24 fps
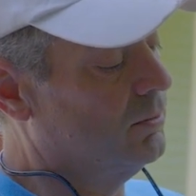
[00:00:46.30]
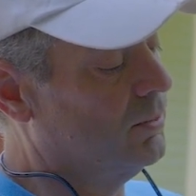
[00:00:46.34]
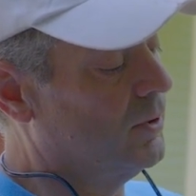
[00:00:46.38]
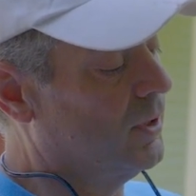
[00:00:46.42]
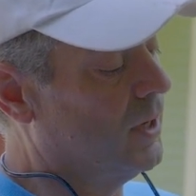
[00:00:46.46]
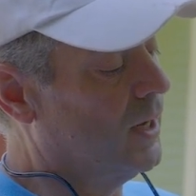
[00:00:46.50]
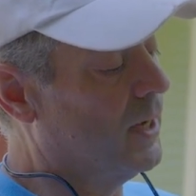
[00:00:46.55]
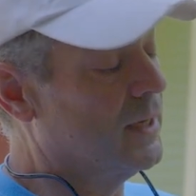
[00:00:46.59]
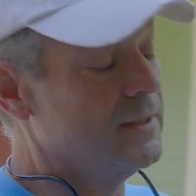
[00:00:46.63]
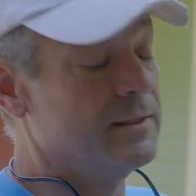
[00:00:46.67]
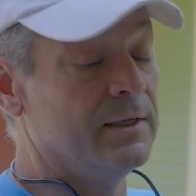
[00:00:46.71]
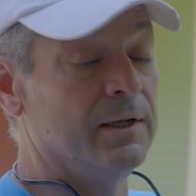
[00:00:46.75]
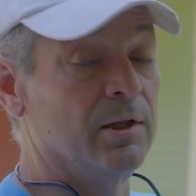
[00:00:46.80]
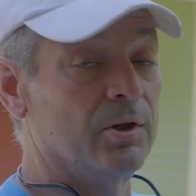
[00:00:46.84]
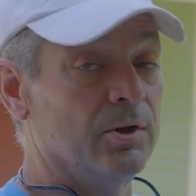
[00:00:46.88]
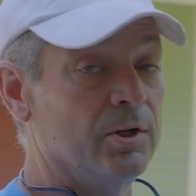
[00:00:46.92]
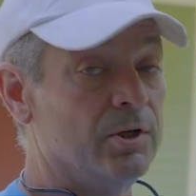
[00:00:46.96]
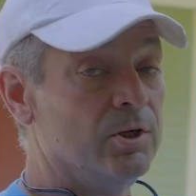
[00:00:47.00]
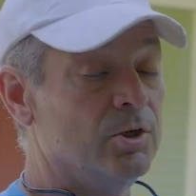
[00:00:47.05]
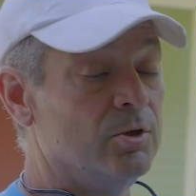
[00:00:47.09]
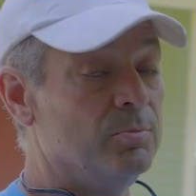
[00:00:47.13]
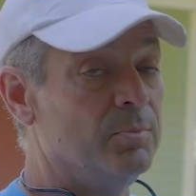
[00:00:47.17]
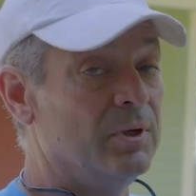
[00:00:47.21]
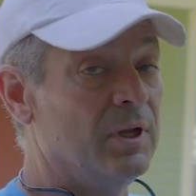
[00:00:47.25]

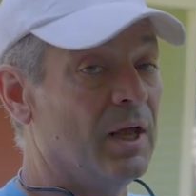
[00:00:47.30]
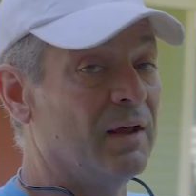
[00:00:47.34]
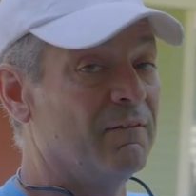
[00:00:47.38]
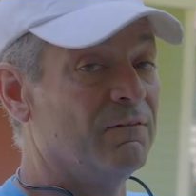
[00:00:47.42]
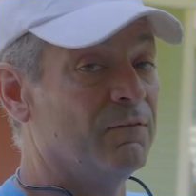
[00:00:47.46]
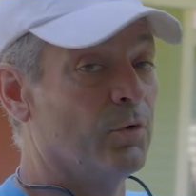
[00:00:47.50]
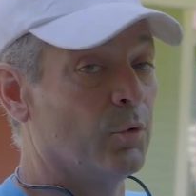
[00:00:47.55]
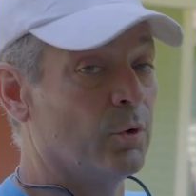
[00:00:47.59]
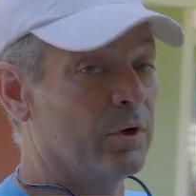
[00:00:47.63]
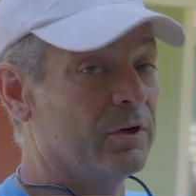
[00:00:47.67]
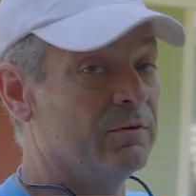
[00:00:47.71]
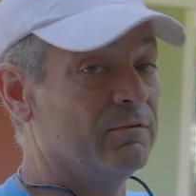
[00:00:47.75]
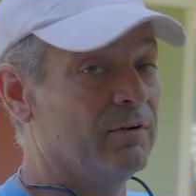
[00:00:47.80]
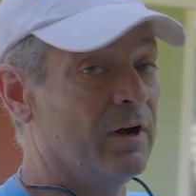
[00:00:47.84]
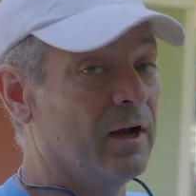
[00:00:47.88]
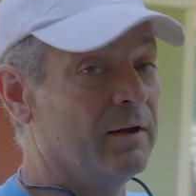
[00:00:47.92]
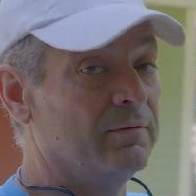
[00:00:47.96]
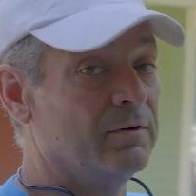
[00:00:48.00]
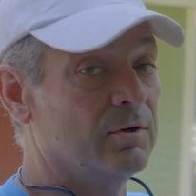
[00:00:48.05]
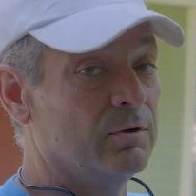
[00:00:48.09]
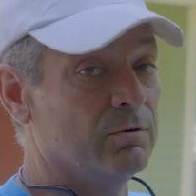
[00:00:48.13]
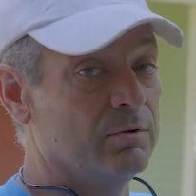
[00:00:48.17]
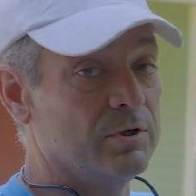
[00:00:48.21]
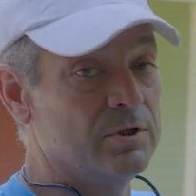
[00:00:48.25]
ideally you'd be at
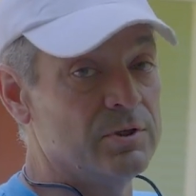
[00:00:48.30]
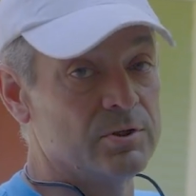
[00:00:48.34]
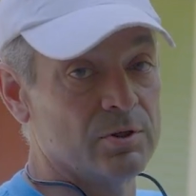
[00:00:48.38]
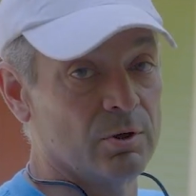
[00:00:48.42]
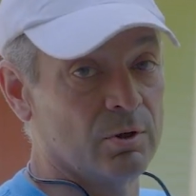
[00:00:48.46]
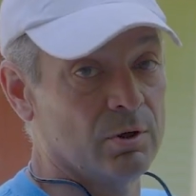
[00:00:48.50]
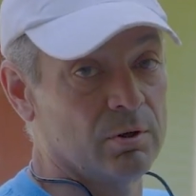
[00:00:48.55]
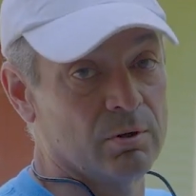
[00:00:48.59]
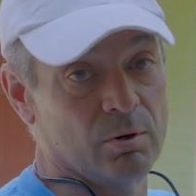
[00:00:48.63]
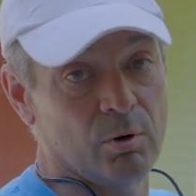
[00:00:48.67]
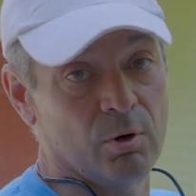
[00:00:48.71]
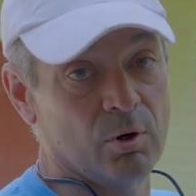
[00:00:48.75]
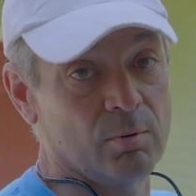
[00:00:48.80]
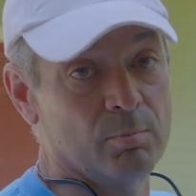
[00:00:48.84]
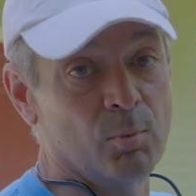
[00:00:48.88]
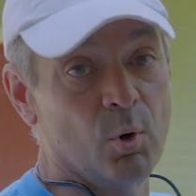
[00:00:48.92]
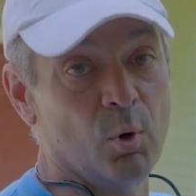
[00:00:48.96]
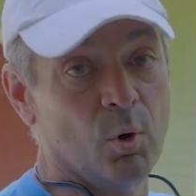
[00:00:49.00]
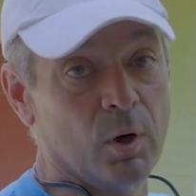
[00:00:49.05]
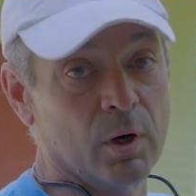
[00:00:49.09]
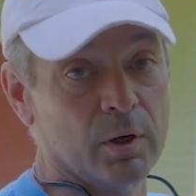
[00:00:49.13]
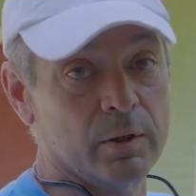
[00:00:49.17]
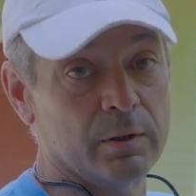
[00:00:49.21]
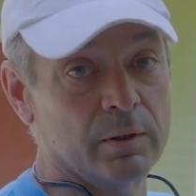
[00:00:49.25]
45 degrees or
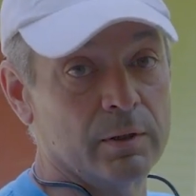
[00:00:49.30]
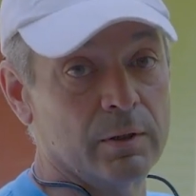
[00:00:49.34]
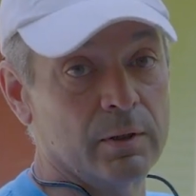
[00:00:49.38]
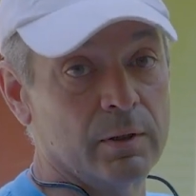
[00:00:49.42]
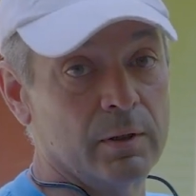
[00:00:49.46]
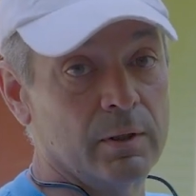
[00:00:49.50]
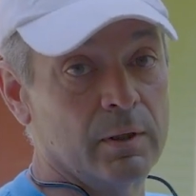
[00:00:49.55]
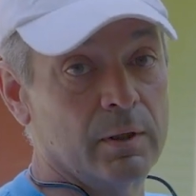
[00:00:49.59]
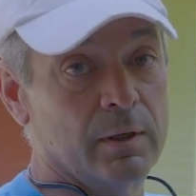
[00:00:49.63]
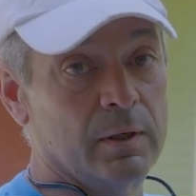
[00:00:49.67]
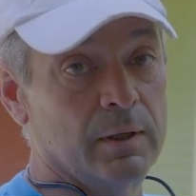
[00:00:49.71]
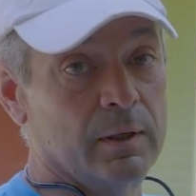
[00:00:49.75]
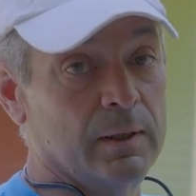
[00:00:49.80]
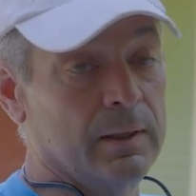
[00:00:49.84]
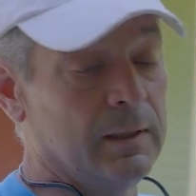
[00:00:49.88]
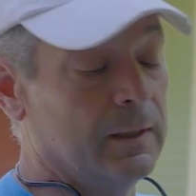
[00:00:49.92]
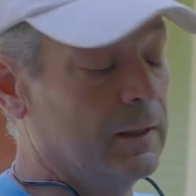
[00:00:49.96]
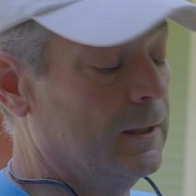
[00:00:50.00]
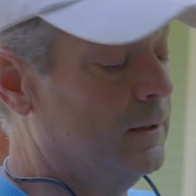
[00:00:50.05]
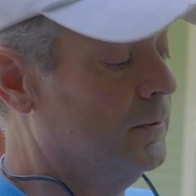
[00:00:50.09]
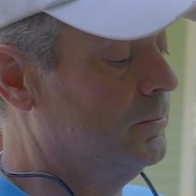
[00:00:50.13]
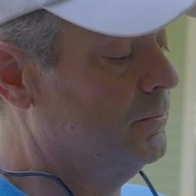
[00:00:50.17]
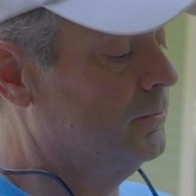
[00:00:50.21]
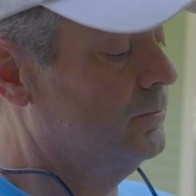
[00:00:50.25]
more
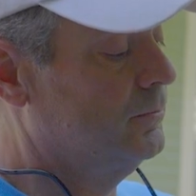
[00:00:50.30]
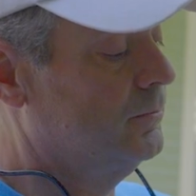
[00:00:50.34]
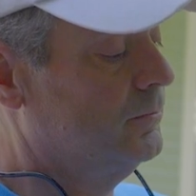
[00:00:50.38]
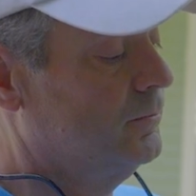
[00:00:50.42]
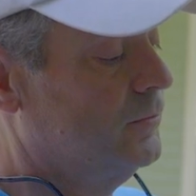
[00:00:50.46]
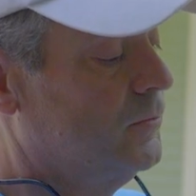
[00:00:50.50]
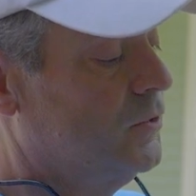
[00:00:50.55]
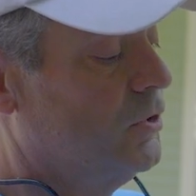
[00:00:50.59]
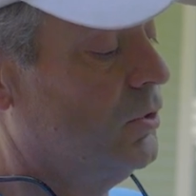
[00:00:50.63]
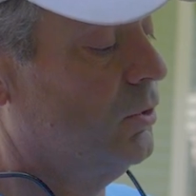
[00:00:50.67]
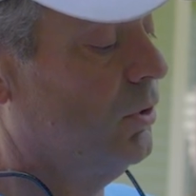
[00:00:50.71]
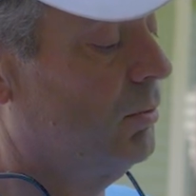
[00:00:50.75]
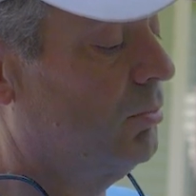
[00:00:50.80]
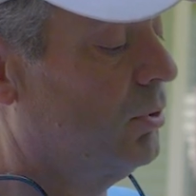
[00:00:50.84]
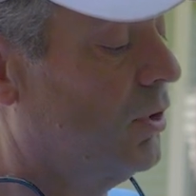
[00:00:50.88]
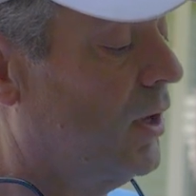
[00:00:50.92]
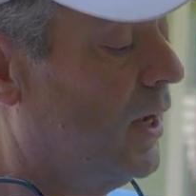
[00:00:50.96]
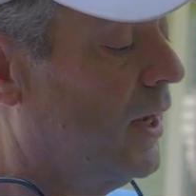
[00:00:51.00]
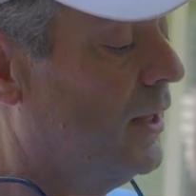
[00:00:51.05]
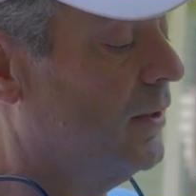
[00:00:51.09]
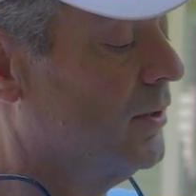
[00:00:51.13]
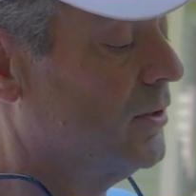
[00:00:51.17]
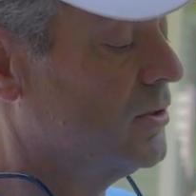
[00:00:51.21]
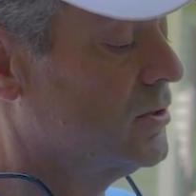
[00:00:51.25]
to
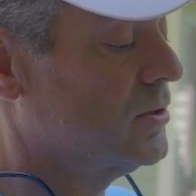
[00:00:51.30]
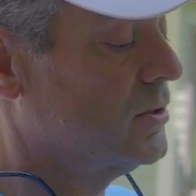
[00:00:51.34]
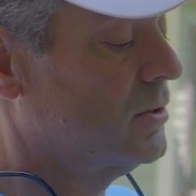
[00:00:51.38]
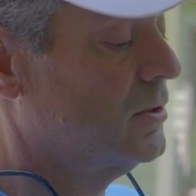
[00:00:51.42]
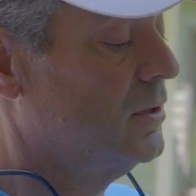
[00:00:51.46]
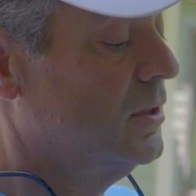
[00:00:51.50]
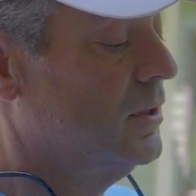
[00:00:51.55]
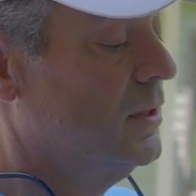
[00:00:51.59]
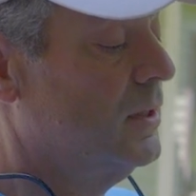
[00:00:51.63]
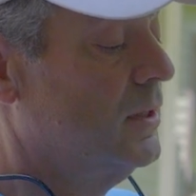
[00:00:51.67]
apply this